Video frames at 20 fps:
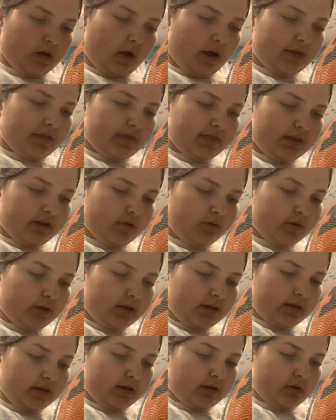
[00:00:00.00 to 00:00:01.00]
I think we
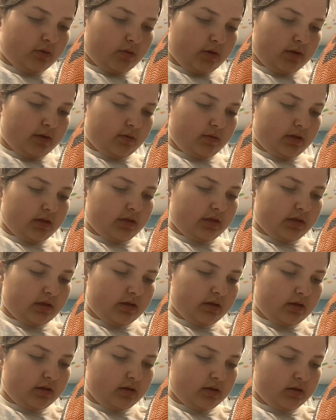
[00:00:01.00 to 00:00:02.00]
can get away with
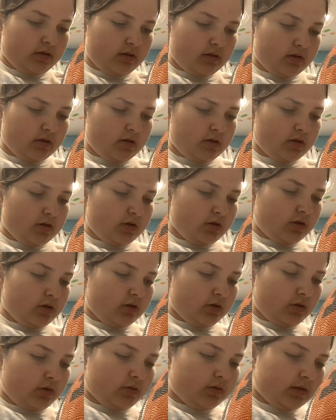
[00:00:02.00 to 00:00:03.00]

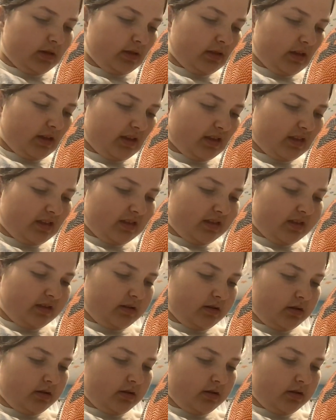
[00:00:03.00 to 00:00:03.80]
using this.